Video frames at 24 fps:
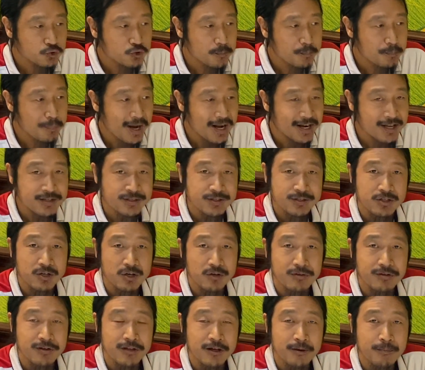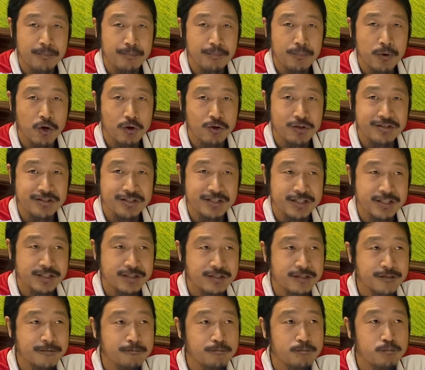balance out the
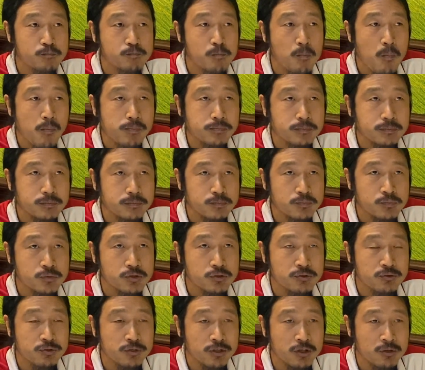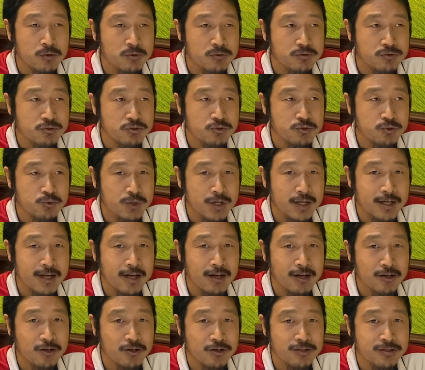policies, to really
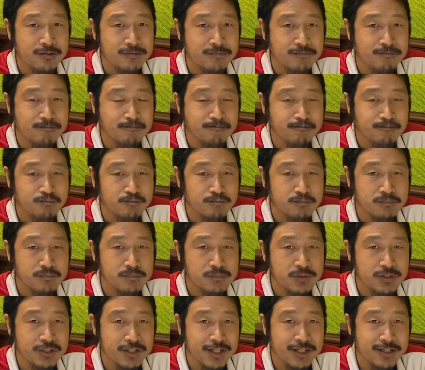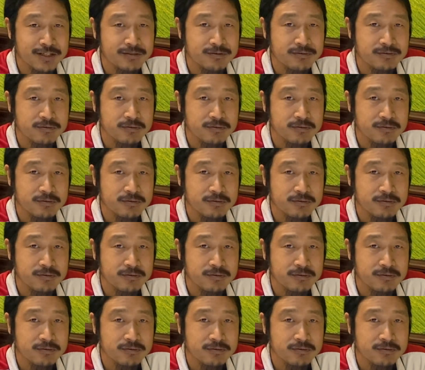look deep